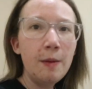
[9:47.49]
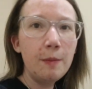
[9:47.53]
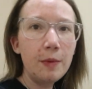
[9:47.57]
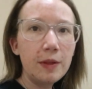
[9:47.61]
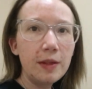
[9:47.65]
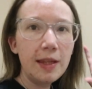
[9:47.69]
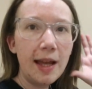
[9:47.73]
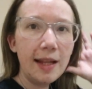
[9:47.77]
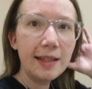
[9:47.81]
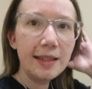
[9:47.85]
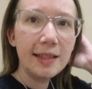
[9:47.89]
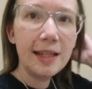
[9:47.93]
But
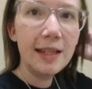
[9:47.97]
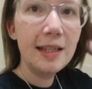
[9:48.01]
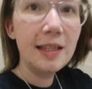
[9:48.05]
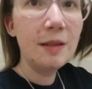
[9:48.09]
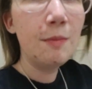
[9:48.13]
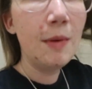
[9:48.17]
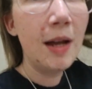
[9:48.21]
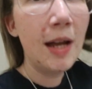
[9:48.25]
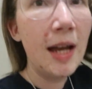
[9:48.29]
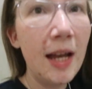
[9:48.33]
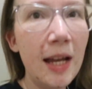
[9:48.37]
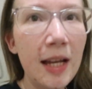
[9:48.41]
that is
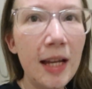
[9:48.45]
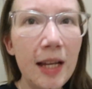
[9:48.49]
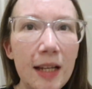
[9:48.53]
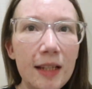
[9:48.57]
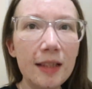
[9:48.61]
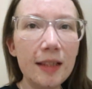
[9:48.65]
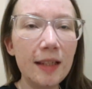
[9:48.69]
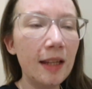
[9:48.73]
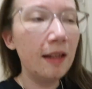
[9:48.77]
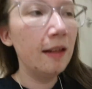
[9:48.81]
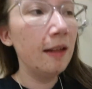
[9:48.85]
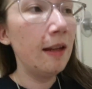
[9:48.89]
my
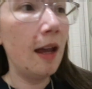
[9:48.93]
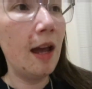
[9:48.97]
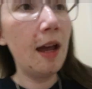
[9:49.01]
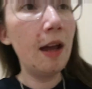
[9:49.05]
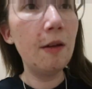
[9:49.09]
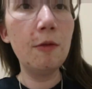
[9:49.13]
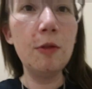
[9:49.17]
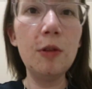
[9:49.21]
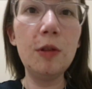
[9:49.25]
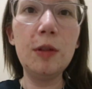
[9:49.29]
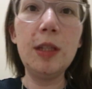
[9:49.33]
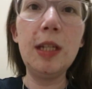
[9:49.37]

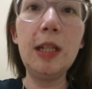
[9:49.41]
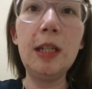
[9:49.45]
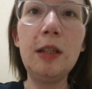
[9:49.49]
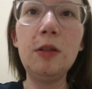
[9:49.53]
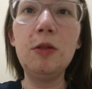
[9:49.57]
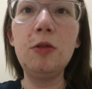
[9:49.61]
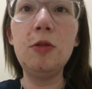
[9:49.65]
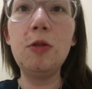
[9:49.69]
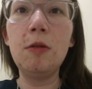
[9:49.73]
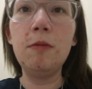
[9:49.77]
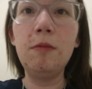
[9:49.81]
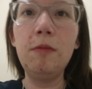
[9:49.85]
skincare routine
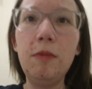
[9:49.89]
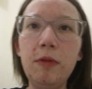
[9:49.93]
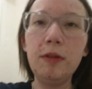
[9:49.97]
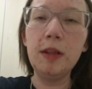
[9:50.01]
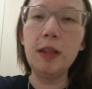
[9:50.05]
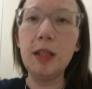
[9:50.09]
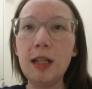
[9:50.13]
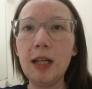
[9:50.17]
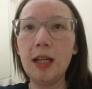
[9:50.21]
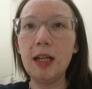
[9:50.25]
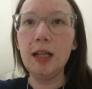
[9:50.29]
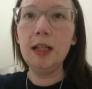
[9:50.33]
done for
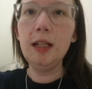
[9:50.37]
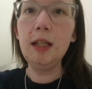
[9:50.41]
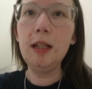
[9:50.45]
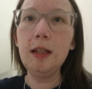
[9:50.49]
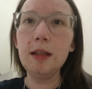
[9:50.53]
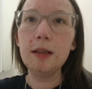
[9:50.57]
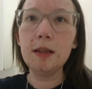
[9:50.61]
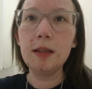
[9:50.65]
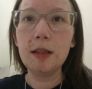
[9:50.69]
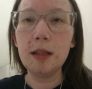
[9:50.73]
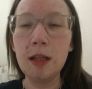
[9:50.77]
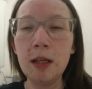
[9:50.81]
the
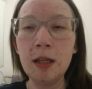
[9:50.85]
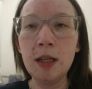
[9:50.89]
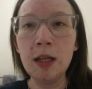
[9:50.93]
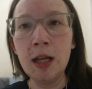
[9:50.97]
night.